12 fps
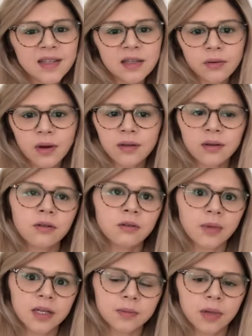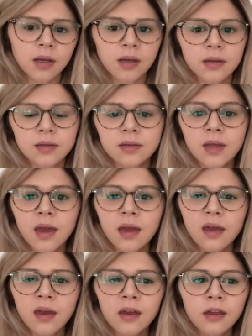as well, they're not the best blankets.
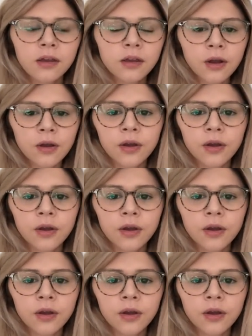You